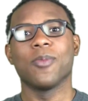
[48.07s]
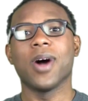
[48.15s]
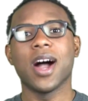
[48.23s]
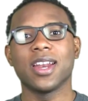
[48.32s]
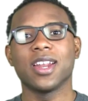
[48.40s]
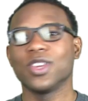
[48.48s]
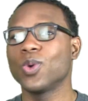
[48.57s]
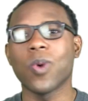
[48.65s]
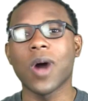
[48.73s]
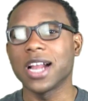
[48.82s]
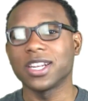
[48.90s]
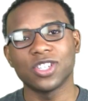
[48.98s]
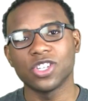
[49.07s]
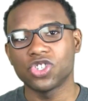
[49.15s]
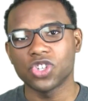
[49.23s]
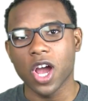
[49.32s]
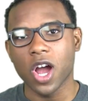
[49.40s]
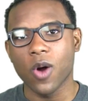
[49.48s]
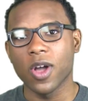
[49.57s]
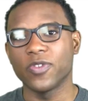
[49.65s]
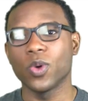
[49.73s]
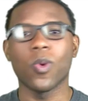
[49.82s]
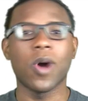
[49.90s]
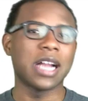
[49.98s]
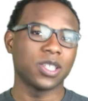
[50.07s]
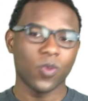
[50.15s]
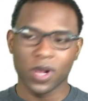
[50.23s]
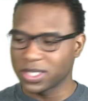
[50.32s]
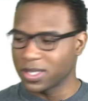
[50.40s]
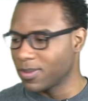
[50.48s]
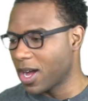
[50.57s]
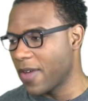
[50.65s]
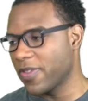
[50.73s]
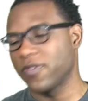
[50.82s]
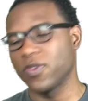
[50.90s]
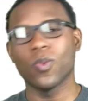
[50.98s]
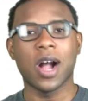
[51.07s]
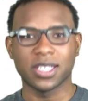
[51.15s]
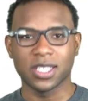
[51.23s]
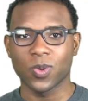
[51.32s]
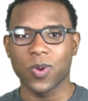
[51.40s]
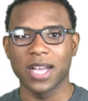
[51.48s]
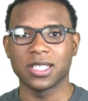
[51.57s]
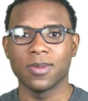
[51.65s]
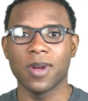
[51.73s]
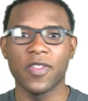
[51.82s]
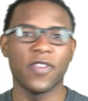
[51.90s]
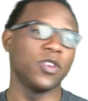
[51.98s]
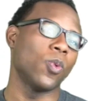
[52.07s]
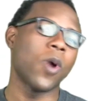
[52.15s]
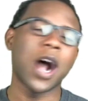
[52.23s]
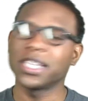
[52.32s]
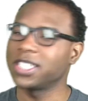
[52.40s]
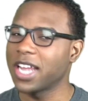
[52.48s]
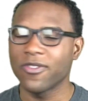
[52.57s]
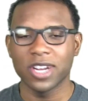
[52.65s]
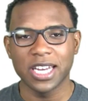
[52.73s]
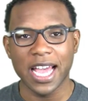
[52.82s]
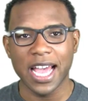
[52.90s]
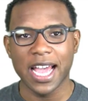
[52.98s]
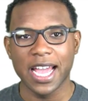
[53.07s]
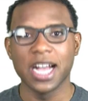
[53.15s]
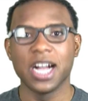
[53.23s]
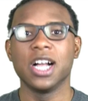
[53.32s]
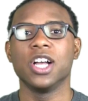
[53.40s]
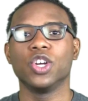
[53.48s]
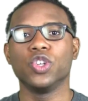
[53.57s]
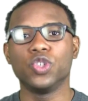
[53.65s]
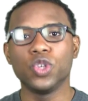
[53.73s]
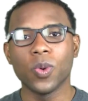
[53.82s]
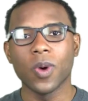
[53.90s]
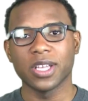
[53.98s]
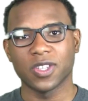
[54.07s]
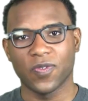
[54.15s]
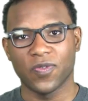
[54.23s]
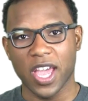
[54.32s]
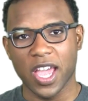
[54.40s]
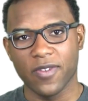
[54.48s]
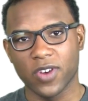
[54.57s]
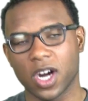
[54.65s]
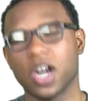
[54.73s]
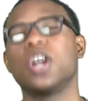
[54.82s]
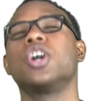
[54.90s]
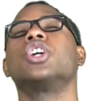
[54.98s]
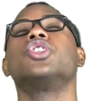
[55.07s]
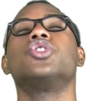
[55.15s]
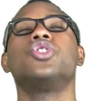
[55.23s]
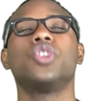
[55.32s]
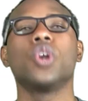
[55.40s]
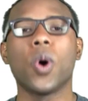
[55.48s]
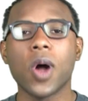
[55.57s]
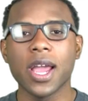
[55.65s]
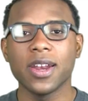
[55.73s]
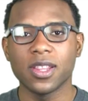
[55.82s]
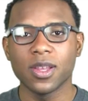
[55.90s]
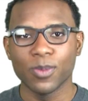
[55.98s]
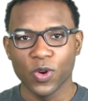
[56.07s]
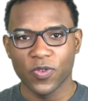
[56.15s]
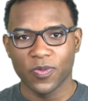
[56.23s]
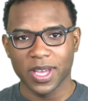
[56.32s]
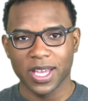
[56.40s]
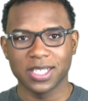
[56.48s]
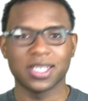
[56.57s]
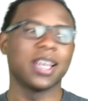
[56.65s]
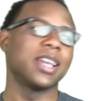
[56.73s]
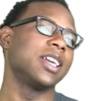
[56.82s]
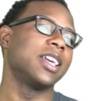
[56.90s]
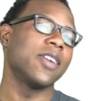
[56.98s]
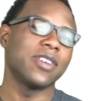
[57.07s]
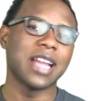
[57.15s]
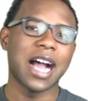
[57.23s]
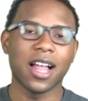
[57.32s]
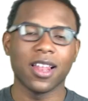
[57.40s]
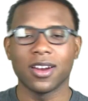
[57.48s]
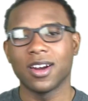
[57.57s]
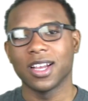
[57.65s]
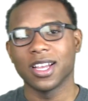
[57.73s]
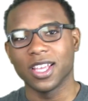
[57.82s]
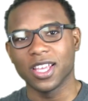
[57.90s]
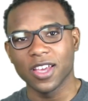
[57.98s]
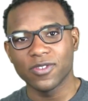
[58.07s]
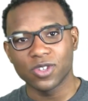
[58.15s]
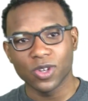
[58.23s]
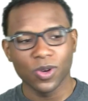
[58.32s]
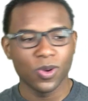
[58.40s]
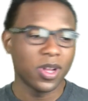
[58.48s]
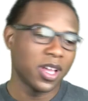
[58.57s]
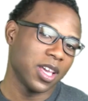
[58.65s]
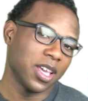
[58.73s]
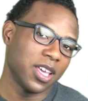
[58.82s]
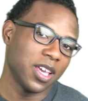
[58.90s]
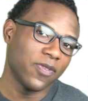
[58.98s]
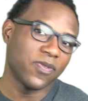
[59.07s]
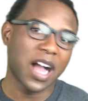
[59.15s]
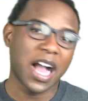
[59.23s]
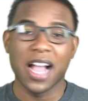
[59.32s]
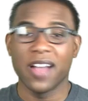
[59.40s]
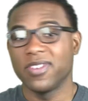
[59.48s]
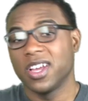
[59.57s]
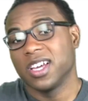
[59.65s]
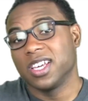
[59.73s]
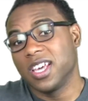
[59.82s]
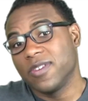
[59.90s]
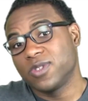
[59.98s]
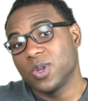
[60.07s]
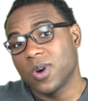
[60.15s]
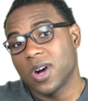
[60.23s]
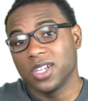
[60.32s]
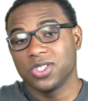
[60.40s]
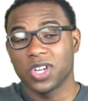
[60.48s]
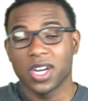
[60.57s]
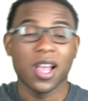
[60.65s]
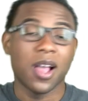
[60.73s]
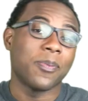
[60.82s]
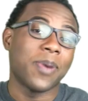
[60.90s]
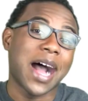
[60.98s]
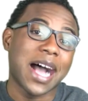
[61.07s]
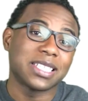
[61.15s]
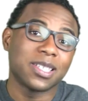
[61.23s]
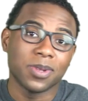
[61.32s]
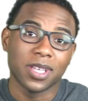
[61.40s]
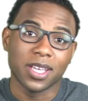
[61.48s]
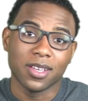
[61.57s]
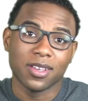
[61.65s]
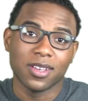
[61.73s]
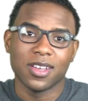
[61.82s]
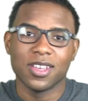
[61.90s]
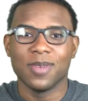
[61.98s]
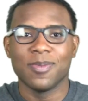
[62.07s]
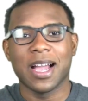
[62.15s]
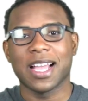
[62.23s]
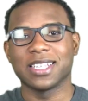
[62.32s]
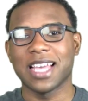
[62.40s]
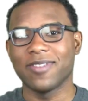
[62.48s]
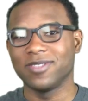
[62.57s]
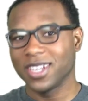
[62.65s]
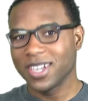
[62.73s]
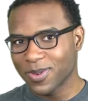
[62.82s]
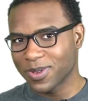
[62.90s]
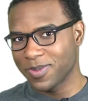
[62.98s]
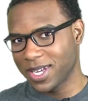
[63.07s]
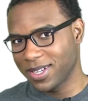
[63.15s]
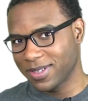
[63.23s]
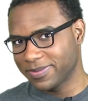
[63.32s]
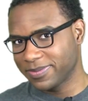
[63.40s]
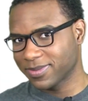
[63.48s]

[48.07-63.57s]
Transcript: But you watch this show, if you watch it once a month, if you watch it twice a month, if you watch it every day, do us a favor, join the movement, give a dollar, give two, give five, give 200, possibly. You might get to have dinner with me.